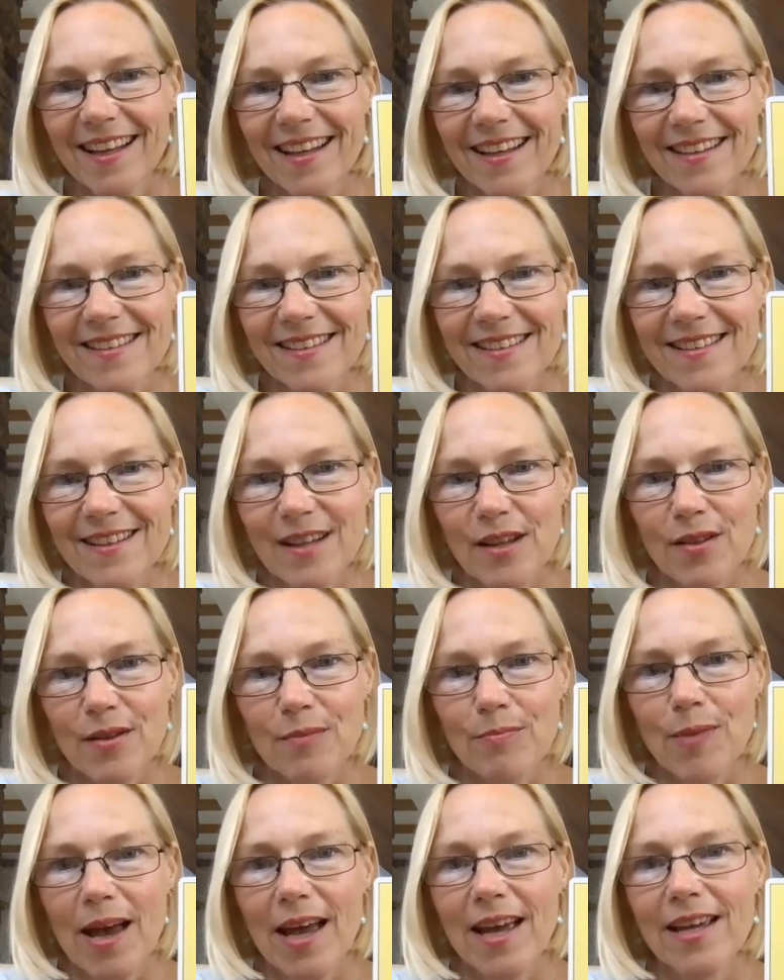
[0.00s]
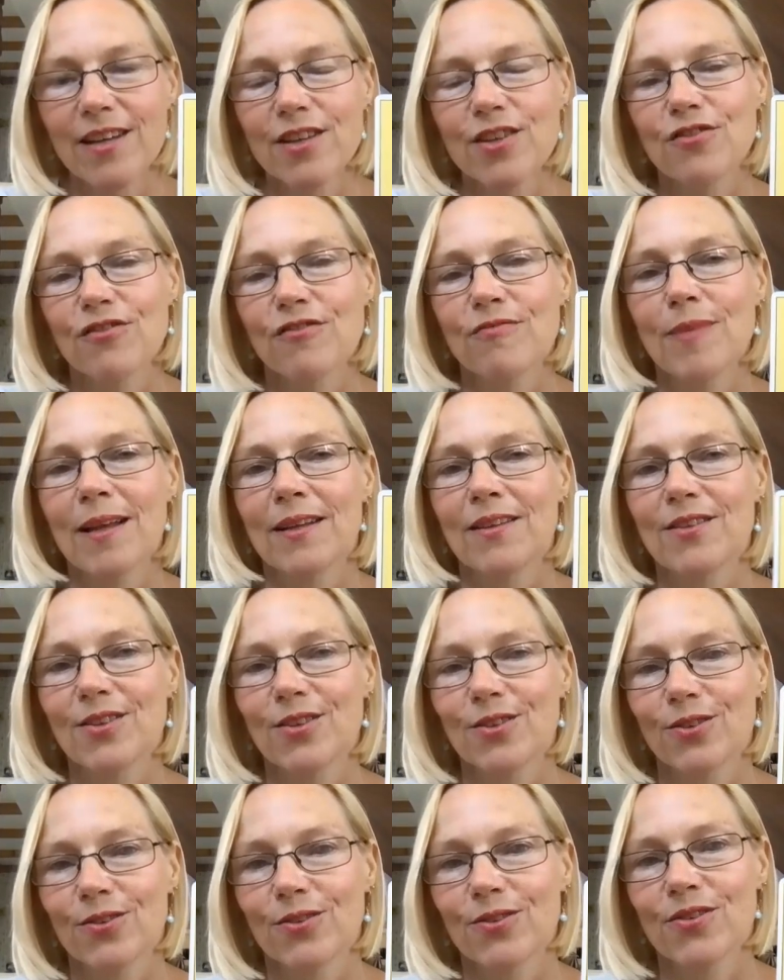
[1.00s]
is the Page of
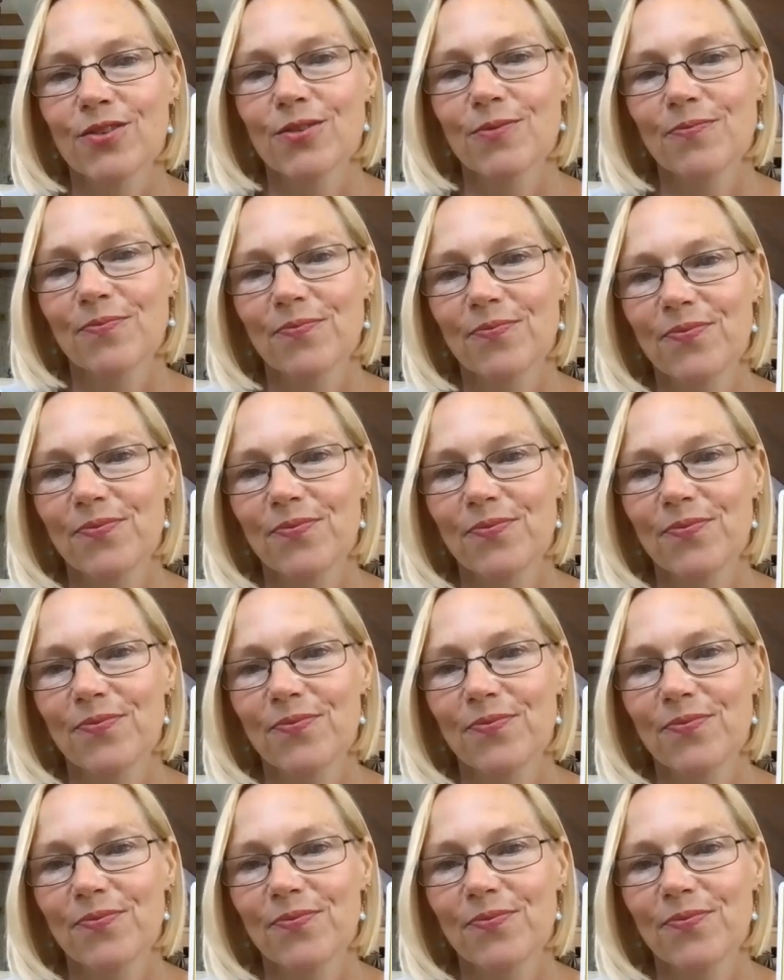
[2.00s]
Pentacles.